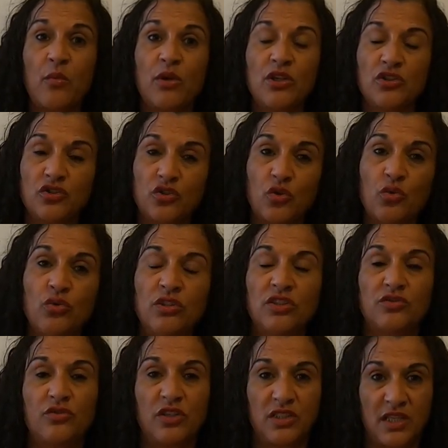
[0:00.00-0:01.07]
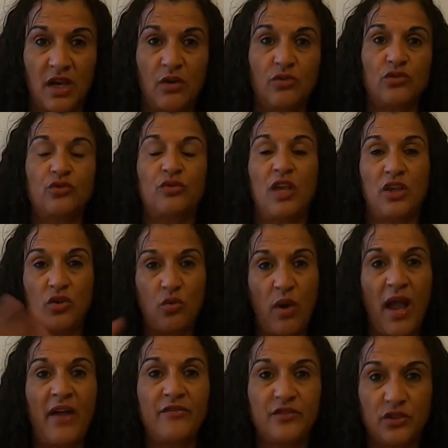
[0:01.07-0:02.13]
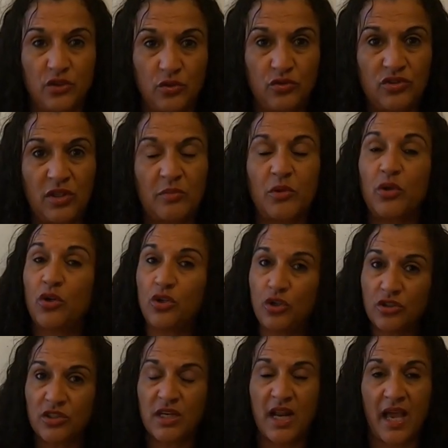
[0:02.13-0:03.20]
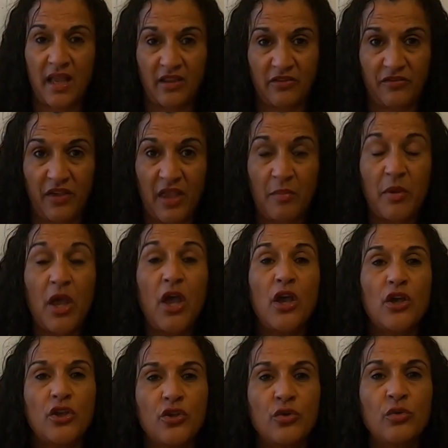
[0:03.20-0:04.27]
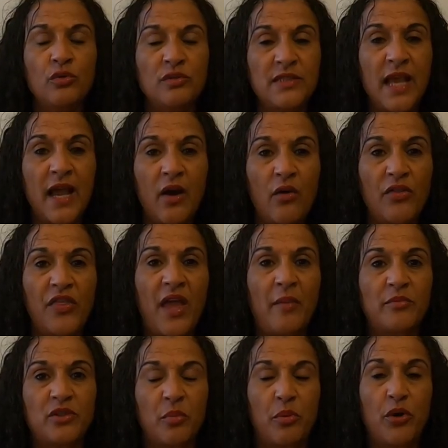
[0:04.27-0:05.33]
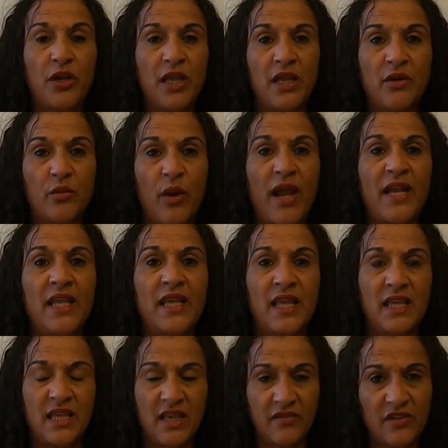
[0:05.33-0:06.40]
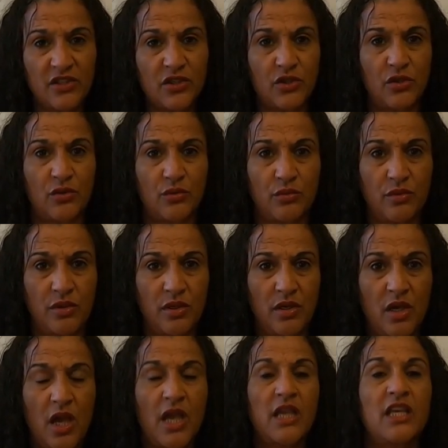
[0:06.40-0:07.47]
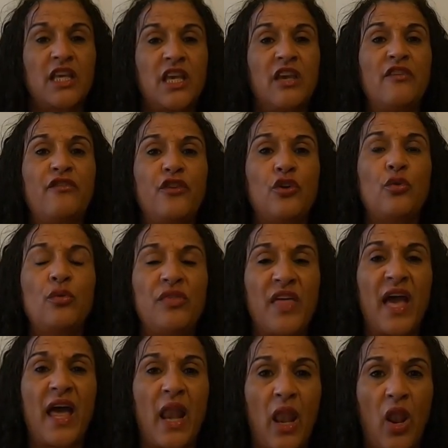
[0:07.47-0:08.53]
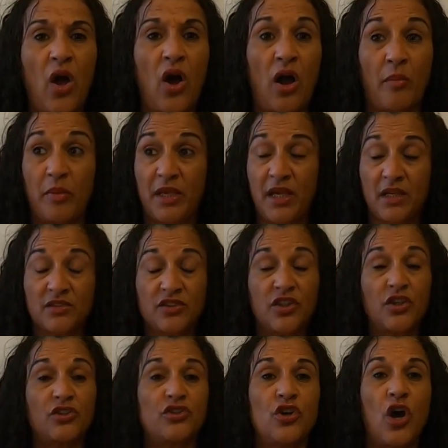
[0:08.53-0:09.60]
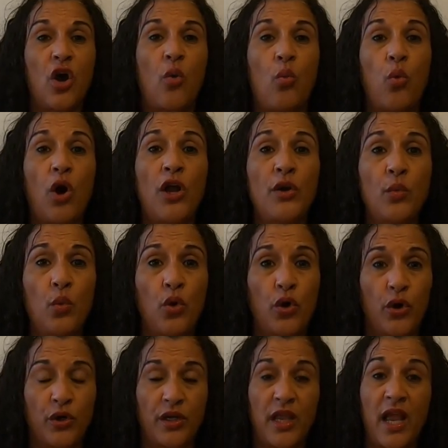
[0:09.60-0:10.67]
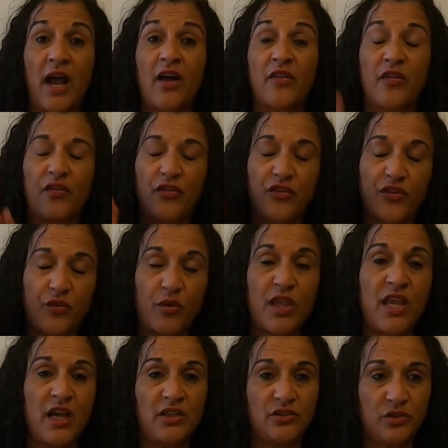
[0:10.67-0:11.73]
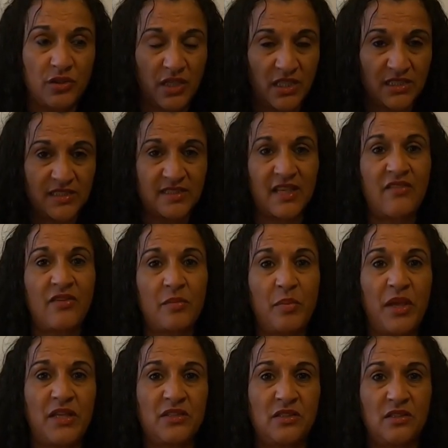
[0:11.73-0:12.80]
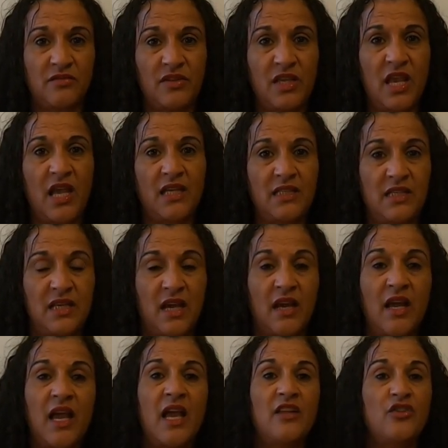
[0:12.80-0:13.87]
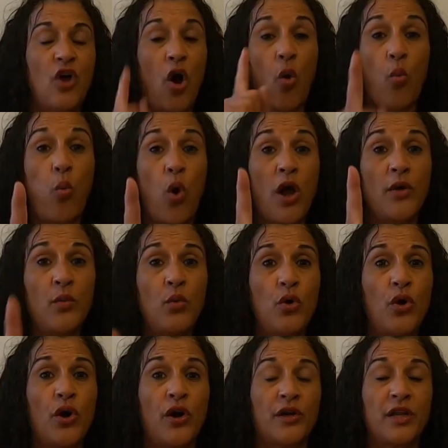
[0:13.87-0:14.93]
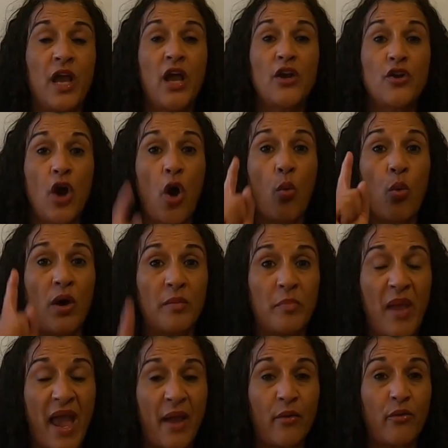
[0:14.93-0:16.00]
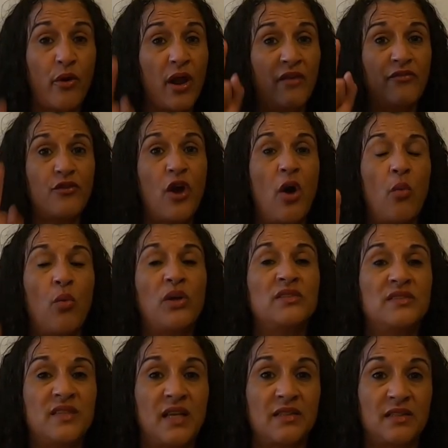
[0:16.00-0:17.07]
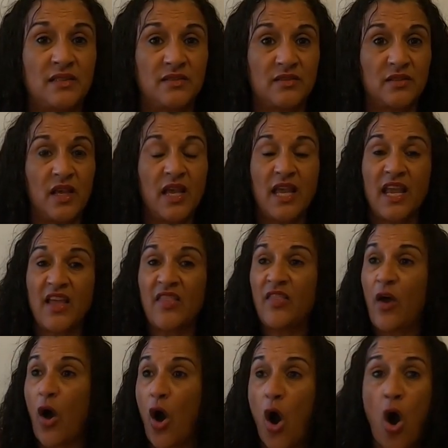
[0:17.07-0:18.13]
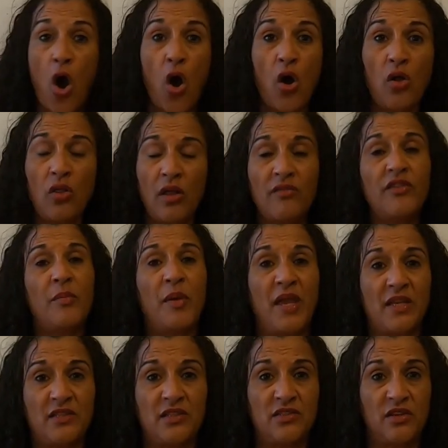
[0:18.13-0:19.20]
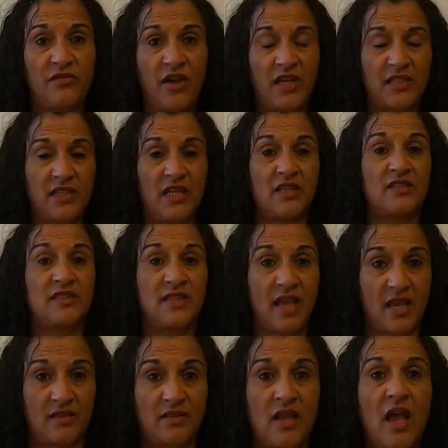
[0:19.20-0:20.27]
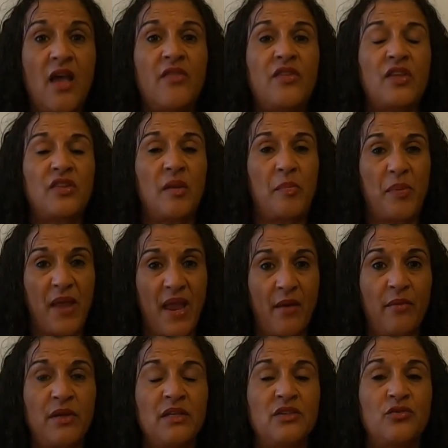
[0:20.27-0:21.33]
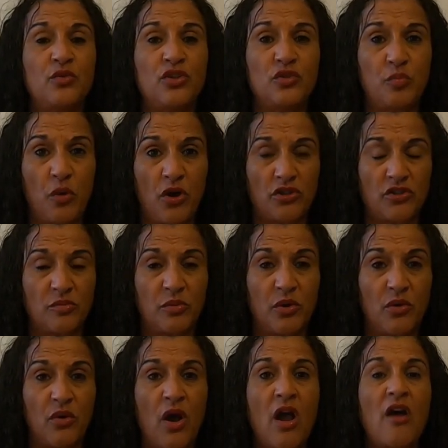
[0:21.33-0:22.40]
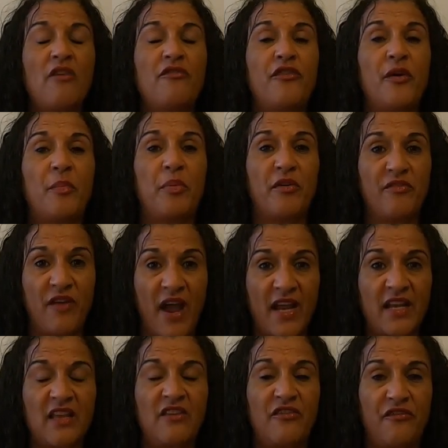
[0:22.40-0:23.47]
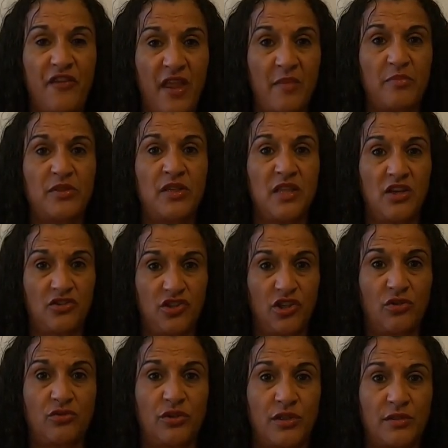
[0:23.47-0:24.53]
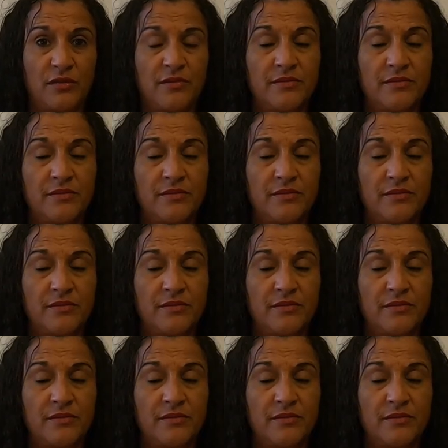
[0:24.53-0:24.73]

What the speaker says: When a school district tells you that you have to do something or you're denying FAPE, you tell them to put it in writing and give it to you. Give you that law, because there's not one word on 307 pages of the idea, not one word, not one paragraph, not one sentence in all of the pages of ideas says that the parent is responsible for providing FAPE to their children.